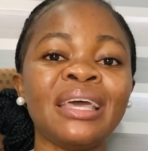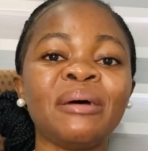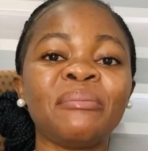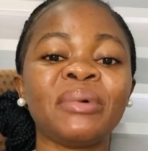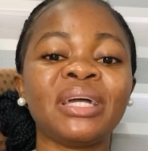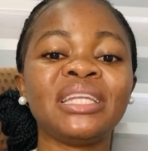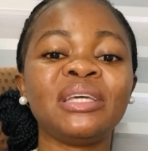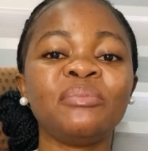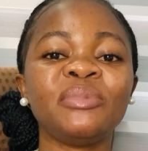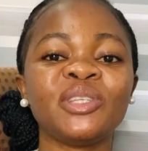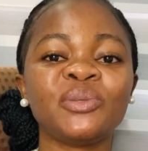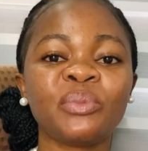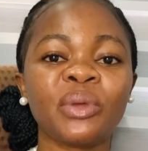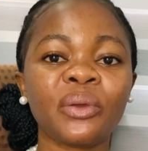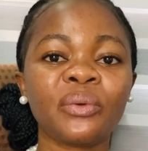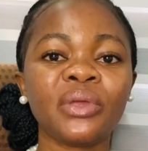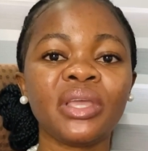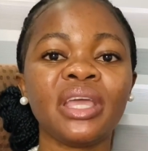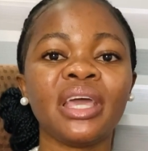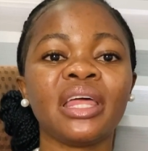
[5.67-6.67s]
My name is
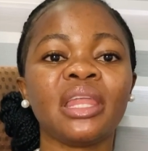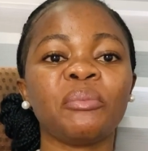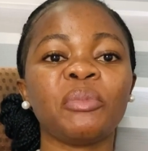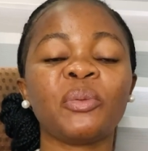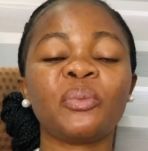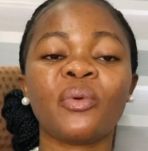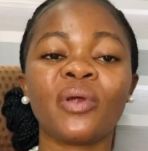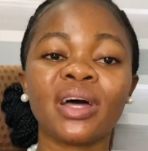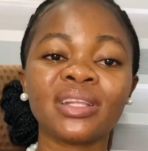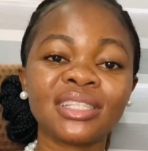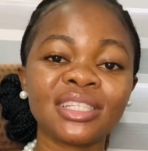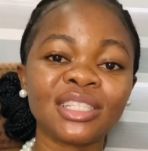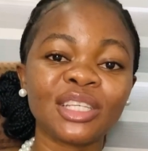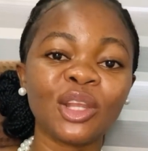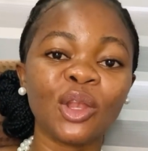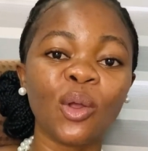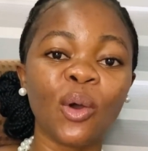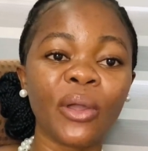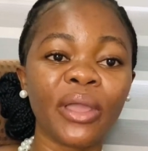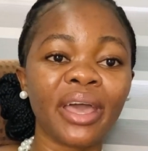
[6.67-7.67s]
Mary and I'm a
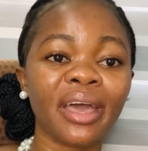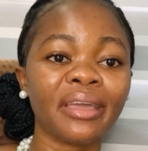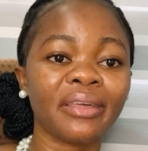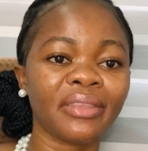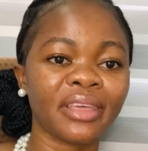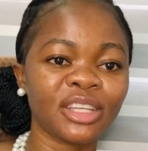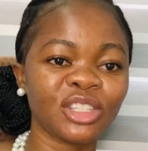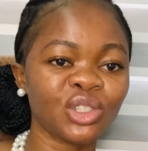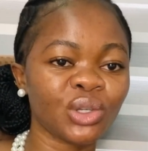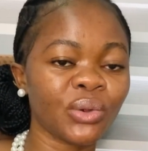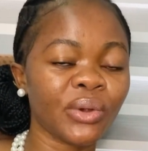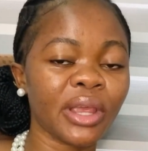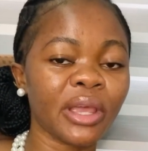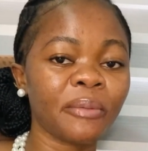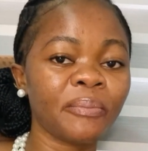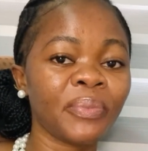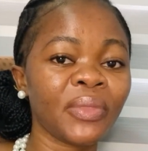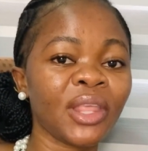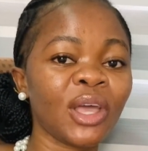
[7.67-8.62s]
practicing lawyer in Nigeria.